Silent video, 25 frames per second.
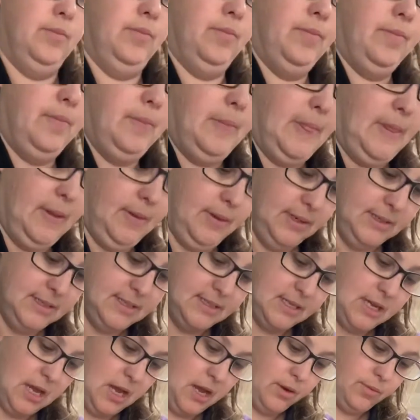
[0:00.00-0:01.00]
I'm going to
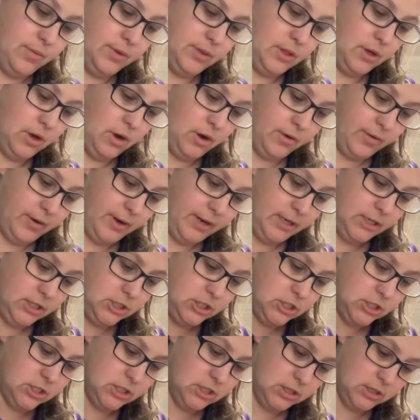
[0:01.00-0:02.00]
start with the
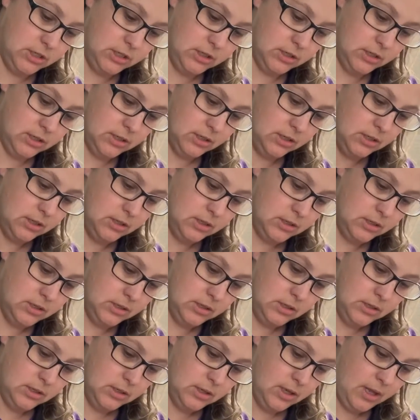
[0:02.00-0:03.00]
orange,
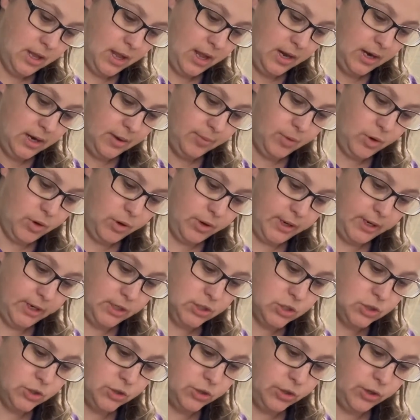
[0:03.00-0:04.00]
and I'm going
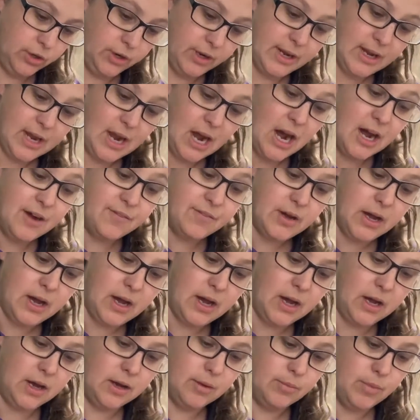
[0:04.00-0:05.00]
to
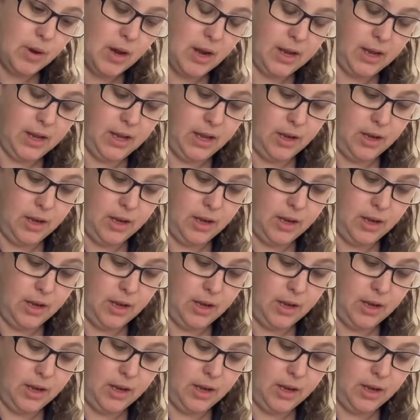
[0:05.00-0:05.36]
cover my